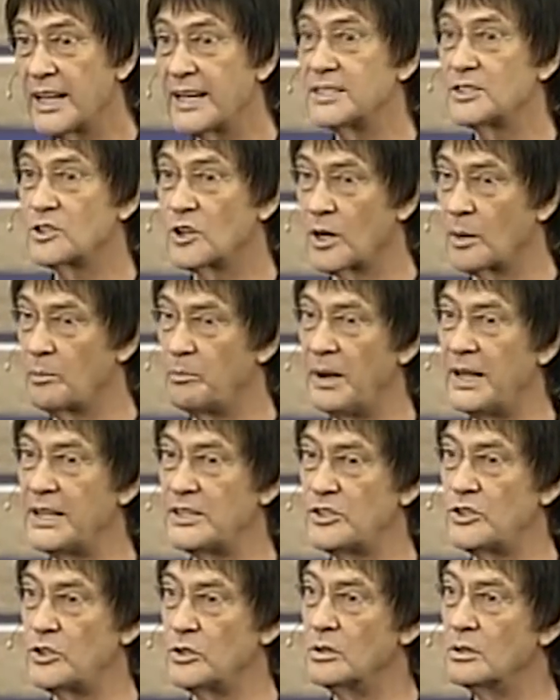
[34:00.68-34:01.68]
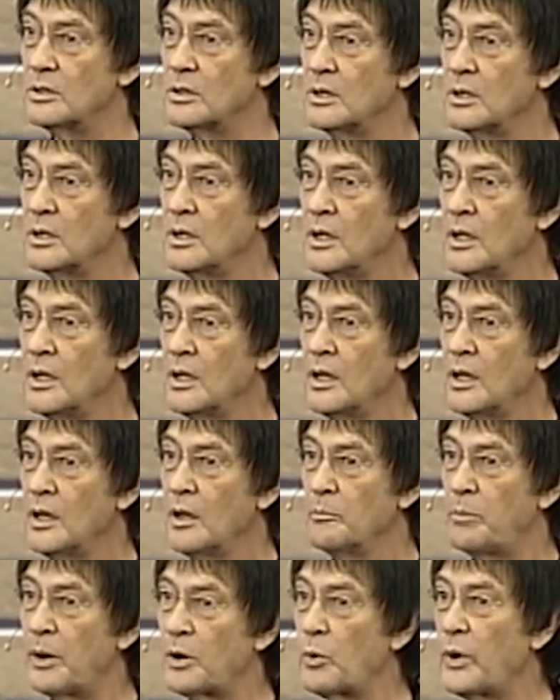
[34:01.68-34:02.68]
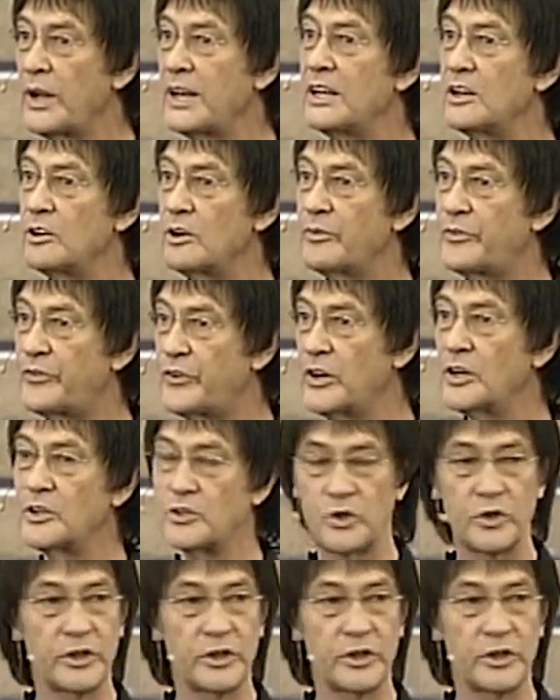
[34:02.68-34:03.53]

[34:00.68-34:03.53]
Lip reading: that he's gonna bless you. But when he referred